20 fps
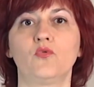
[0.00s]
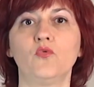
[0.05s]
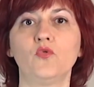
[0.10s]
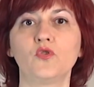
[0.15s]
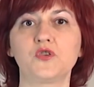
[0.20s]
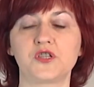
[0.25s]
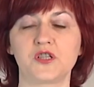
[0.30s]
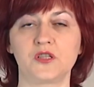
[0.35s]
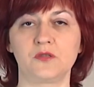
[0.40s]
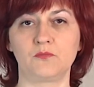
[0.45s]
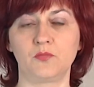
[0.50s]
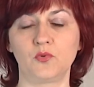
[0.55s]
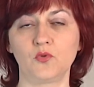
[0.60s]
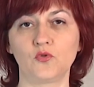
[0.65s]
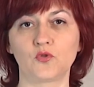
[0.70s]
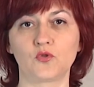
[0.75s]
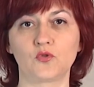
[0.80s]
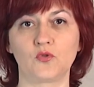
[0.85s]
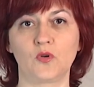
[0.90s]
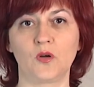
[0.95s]
then
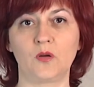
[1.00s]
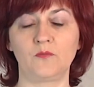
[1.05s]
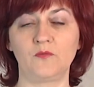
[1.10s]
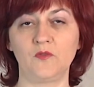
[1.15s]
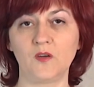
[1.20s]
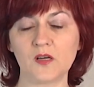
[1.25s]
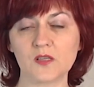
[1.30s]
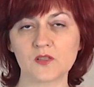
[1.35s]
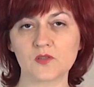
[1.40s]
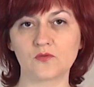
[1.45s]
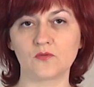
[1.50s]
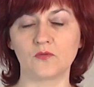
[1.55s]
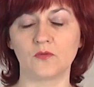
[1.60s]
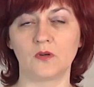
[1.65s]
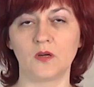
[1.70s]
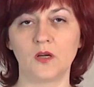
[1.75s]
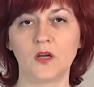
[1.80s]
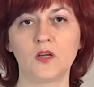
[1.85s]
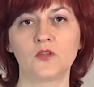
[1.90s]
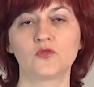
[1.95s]
your
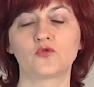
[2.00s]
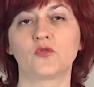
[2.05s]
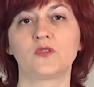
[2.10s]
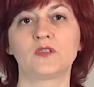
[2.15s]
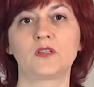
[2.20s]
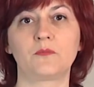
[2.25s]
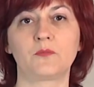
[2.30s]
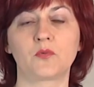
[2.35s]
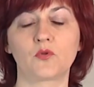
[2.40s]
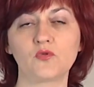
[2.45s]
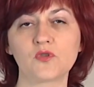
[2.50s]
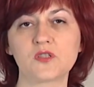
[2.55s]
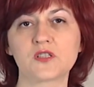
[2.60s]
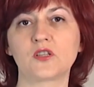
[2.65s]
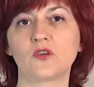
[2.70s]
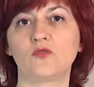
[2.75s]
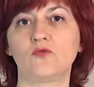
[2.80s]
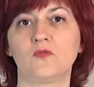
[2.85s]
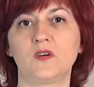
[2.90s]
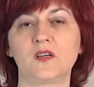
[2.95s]
edge will be
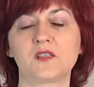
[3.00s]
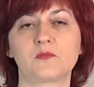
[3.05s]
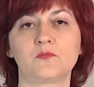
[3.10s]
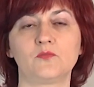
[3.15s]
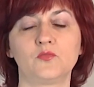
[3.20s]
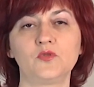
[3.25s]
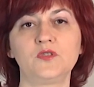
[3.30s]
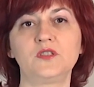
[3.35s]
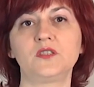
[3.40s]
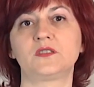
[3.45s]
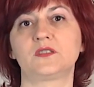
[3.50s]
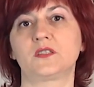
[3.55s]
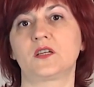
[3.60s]
stick out,